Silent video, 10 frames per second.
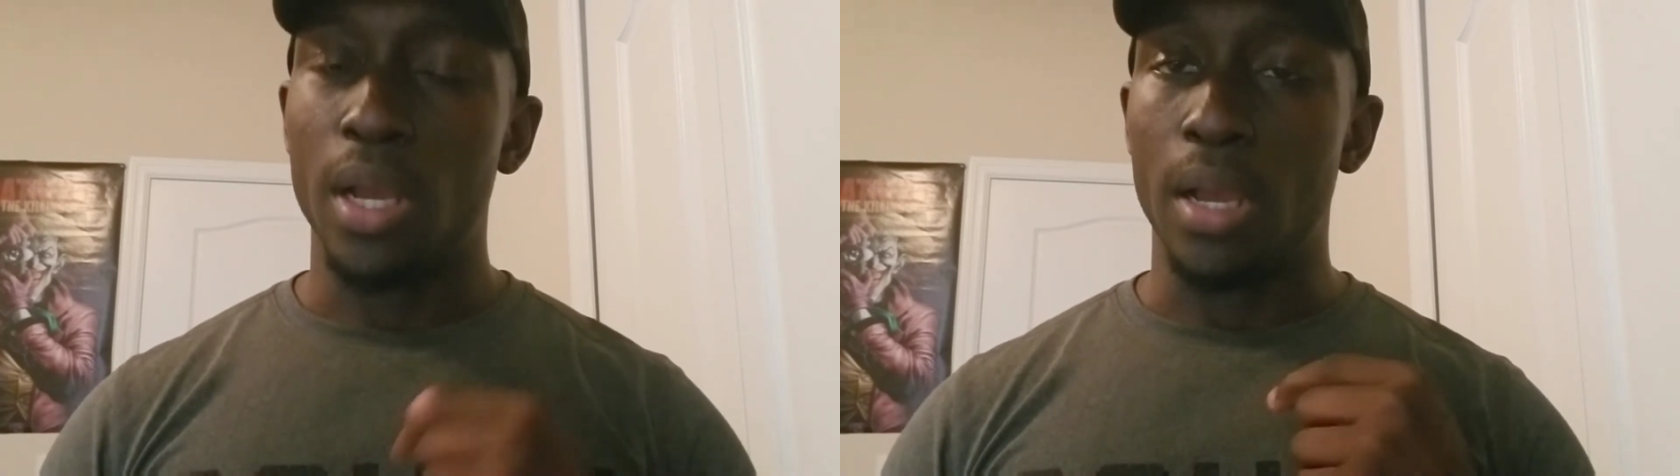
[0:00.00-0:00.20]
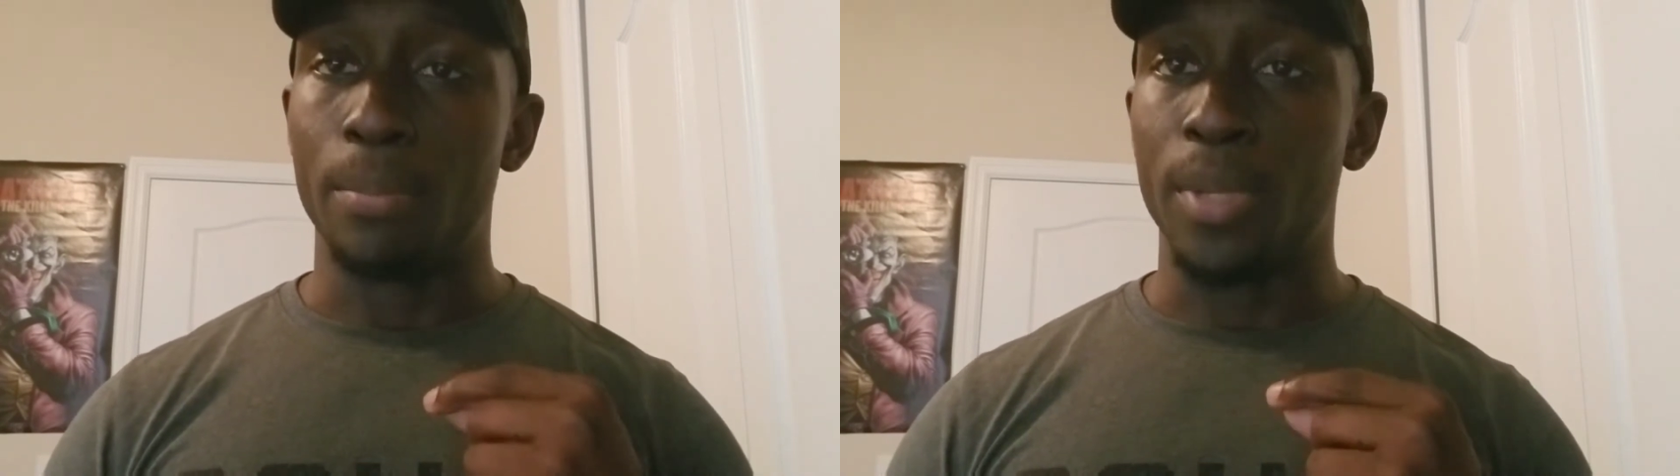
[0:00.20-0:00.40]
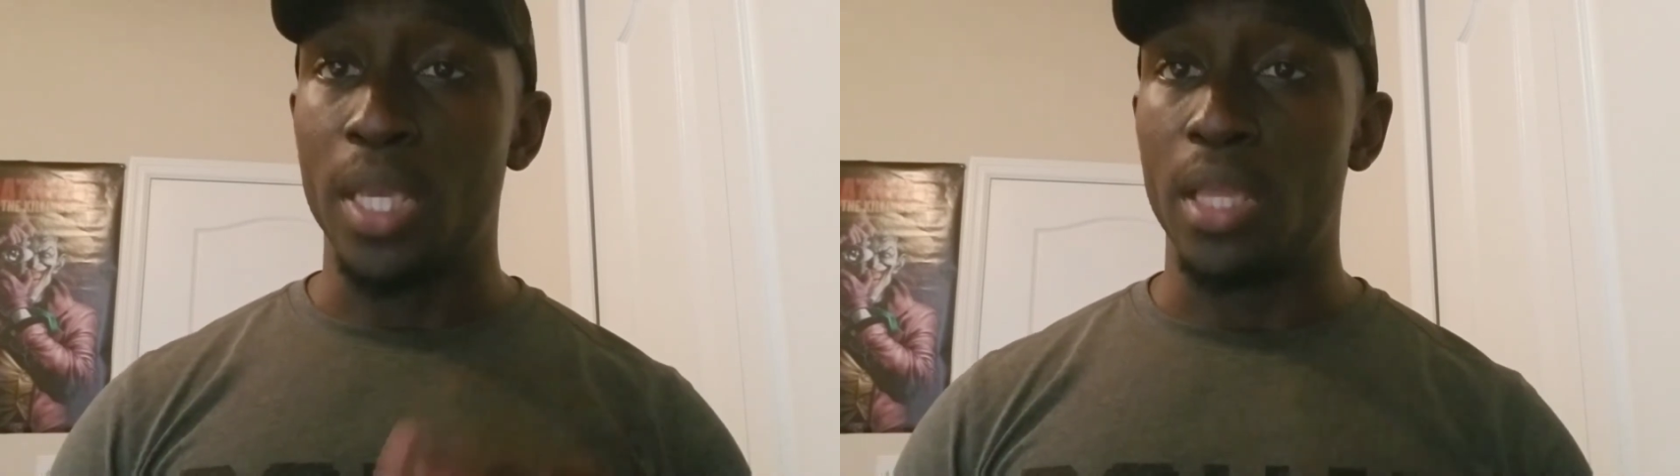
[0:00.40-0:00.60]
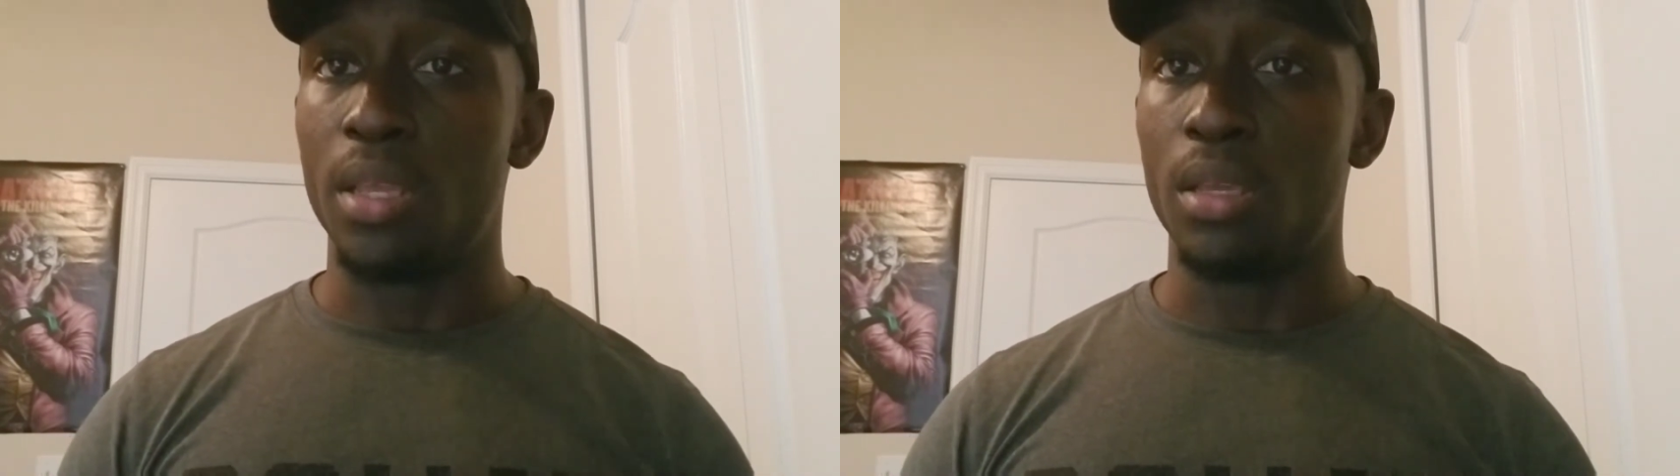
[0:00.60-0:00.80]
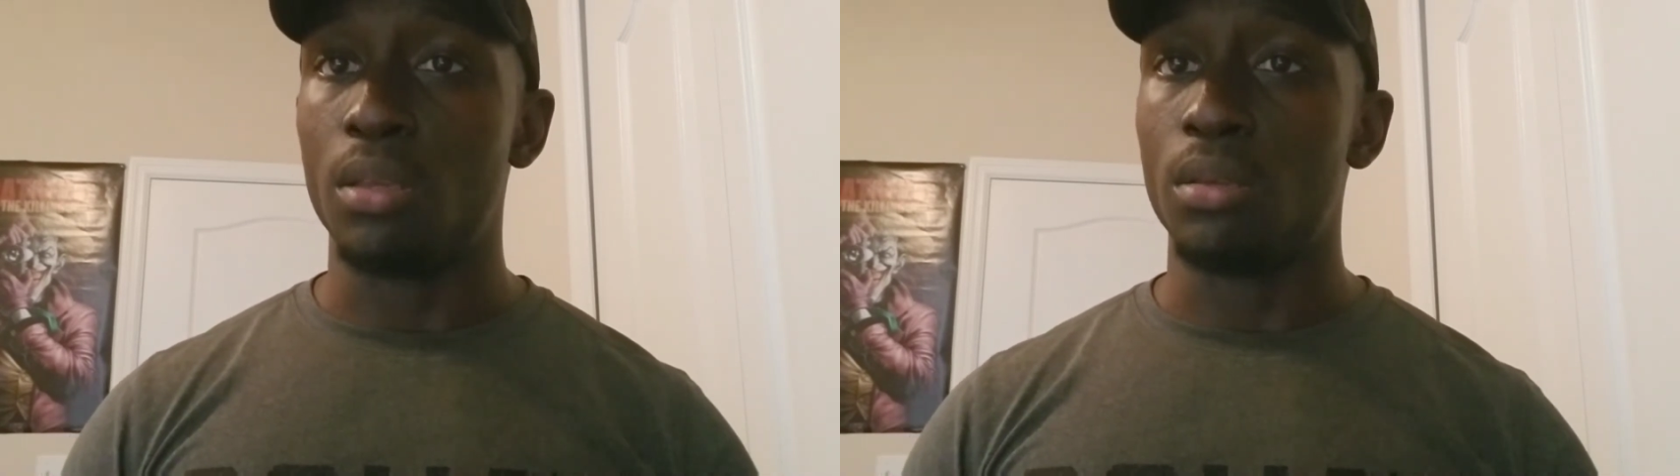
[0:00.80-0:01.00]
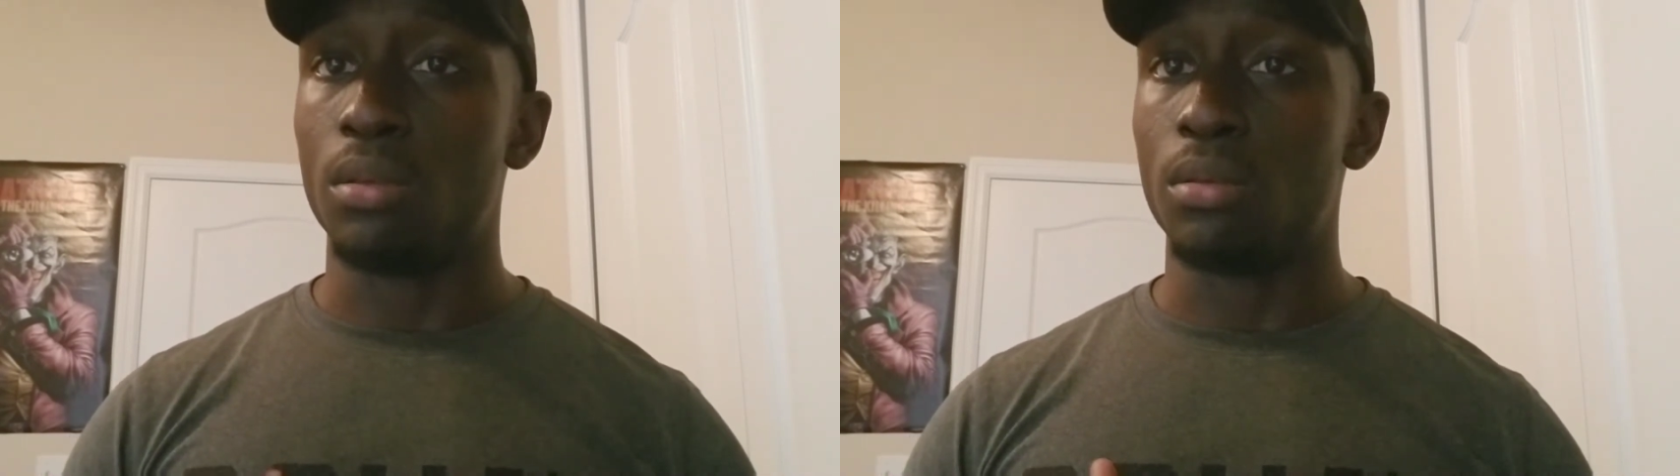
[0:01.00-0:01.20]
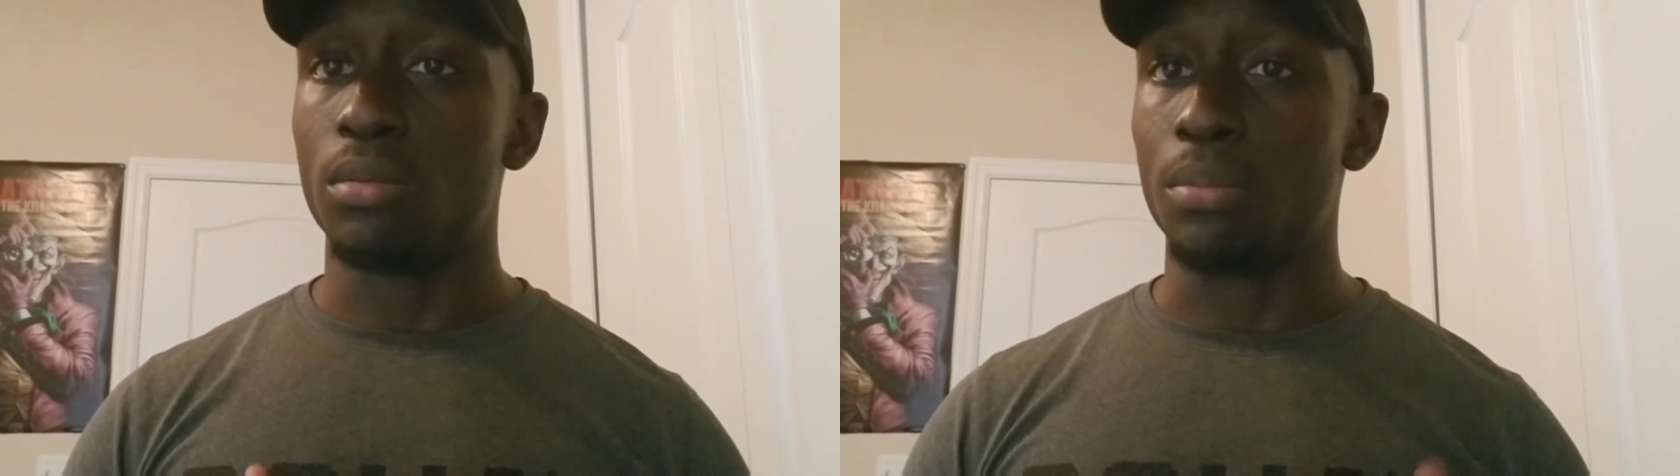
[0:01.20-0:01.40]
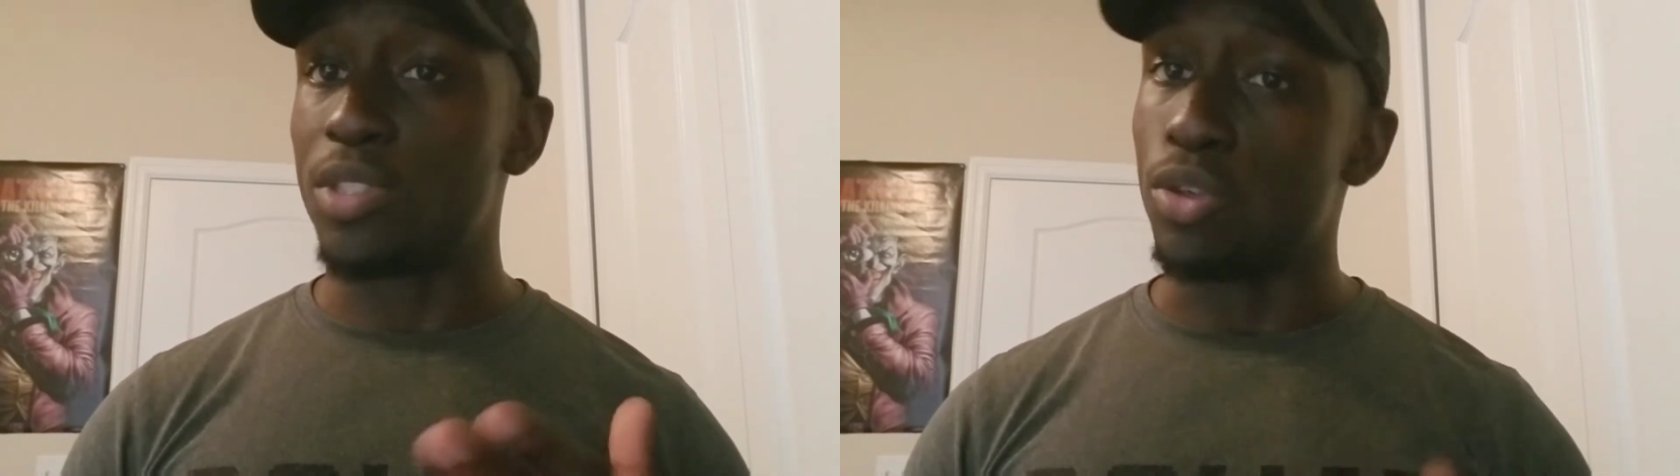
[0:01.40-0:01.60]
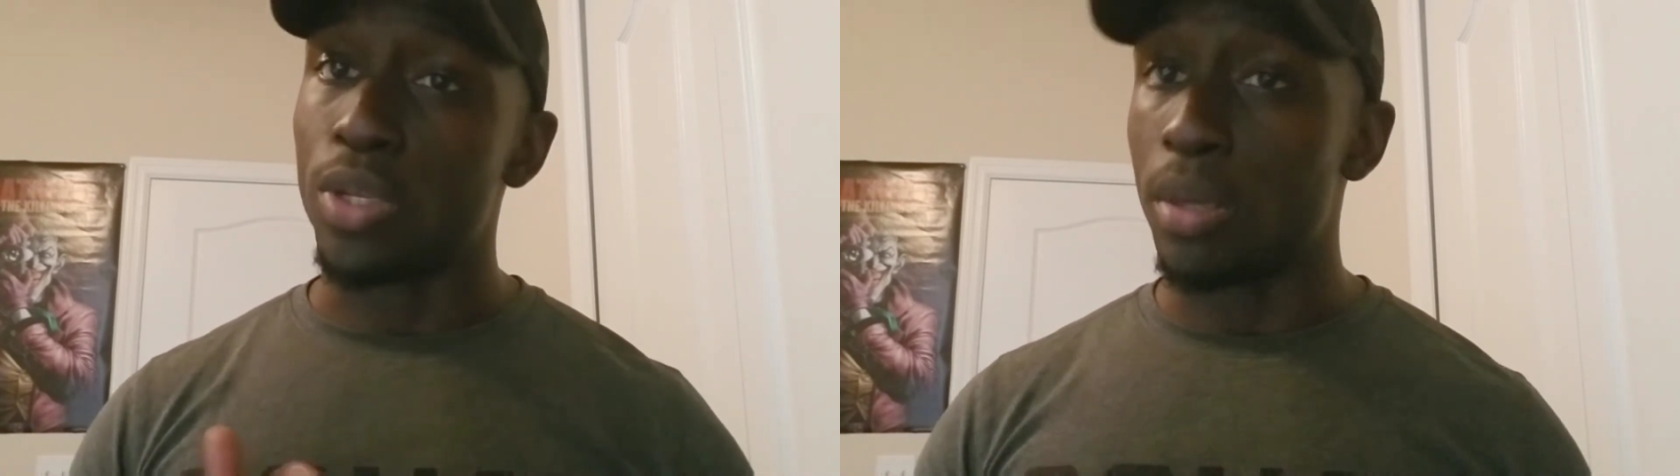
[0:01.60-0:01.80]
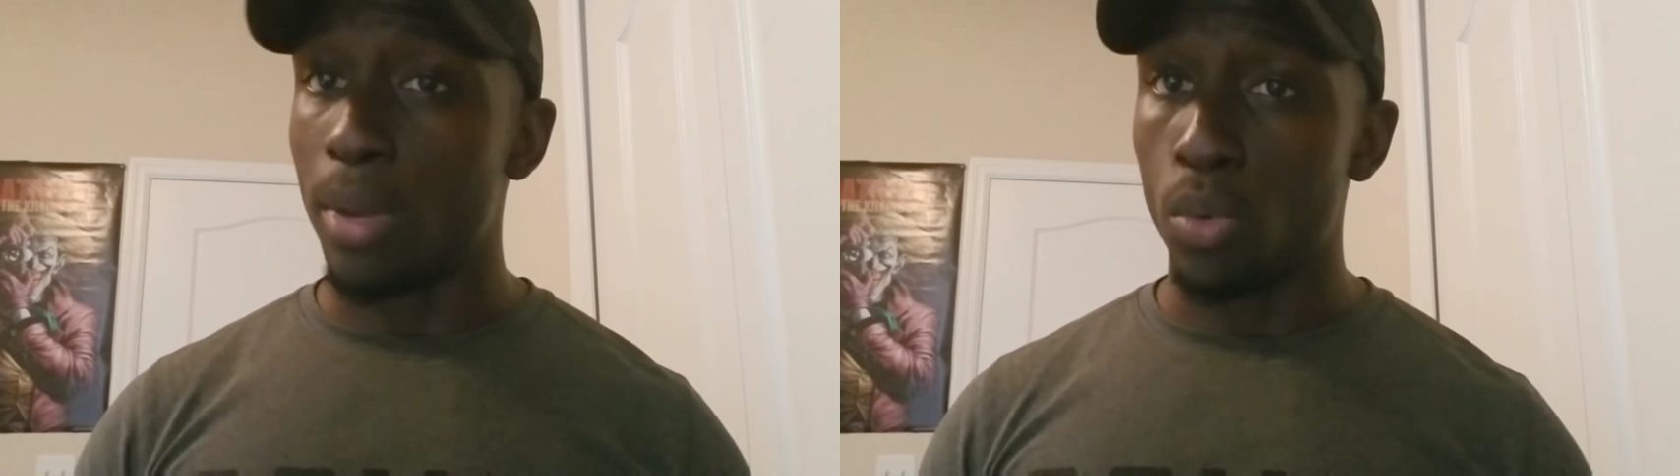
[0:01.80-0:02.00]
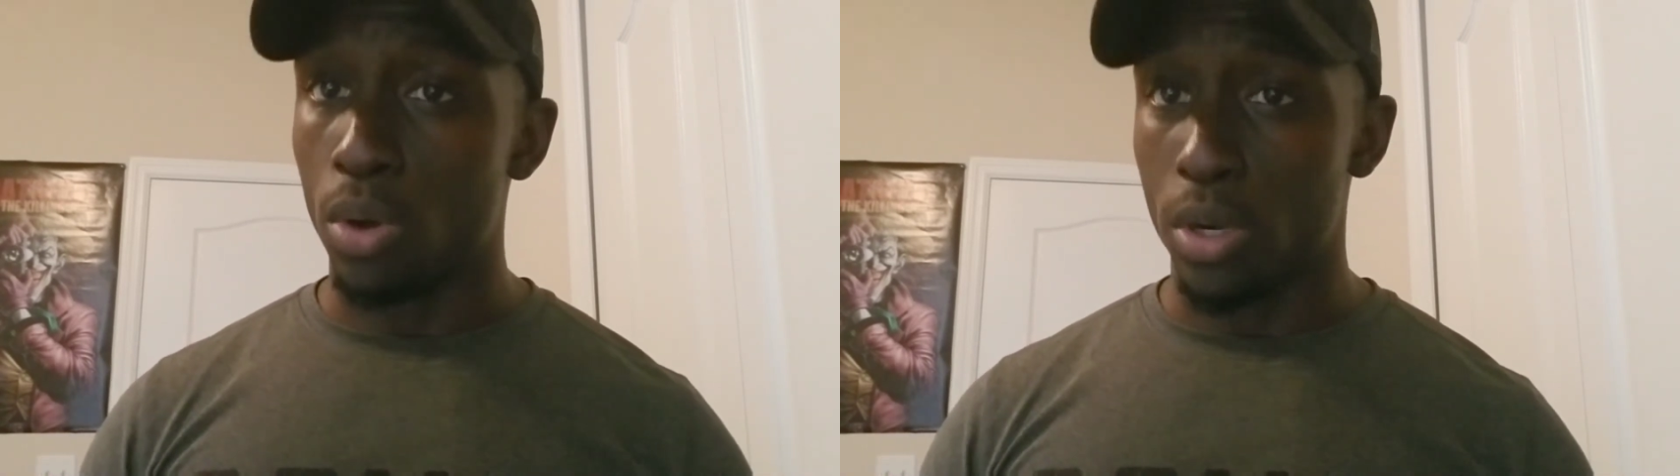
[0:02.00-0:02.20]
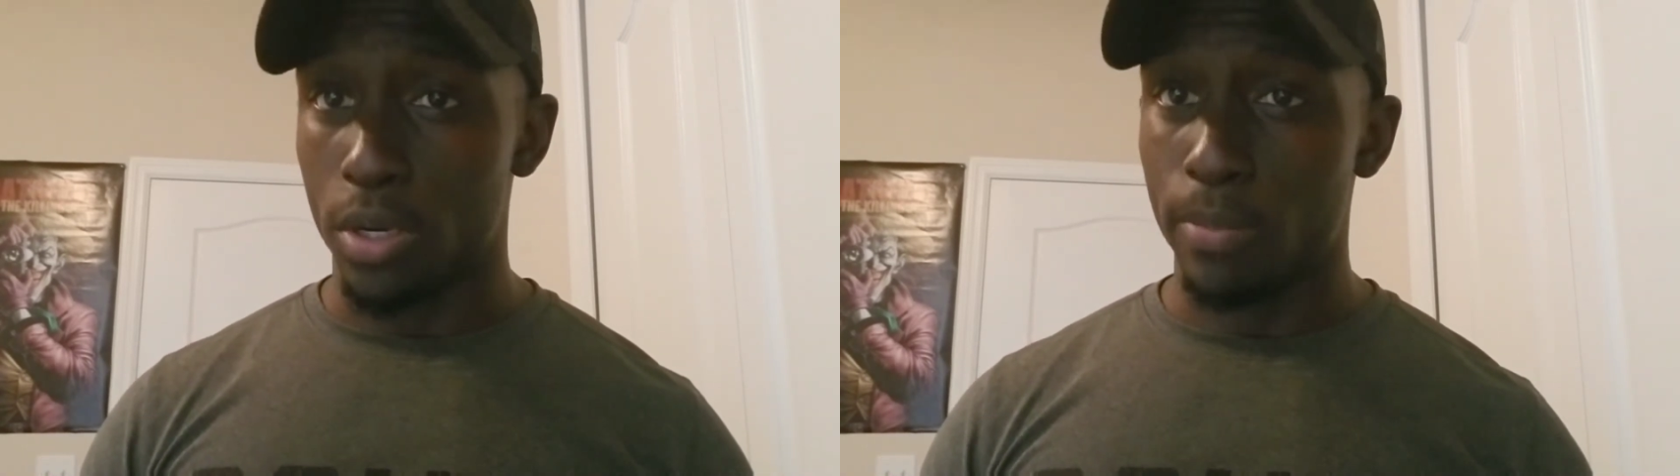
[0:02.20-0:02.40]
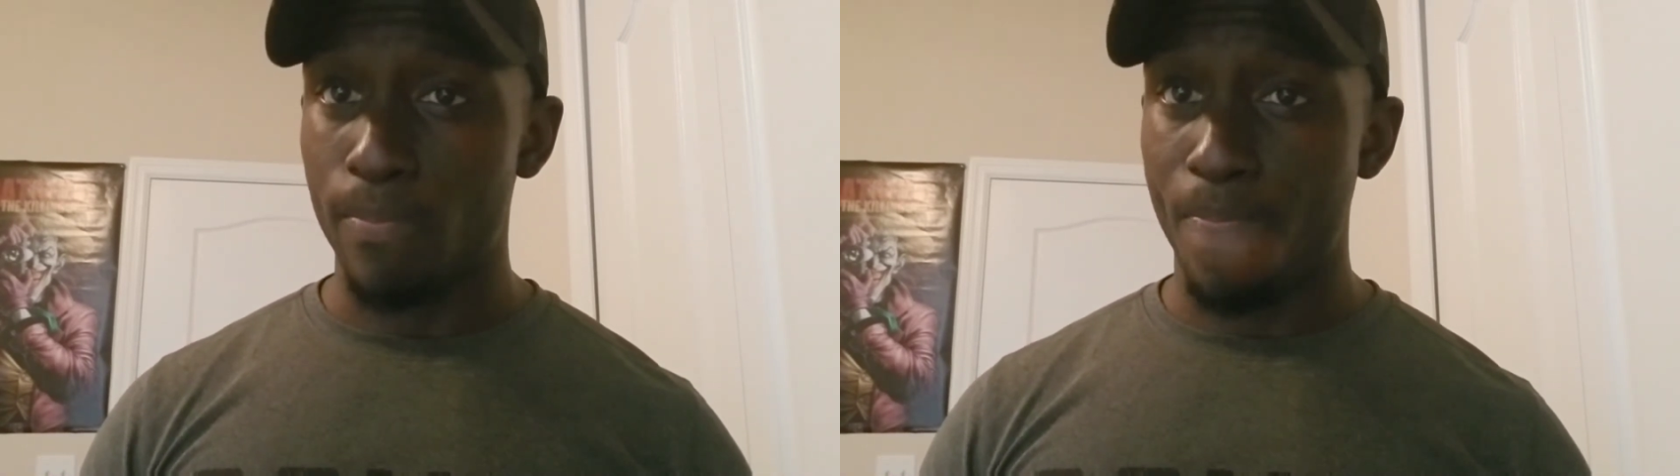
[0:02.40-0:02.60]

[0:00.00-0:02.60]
I'm still getting my water.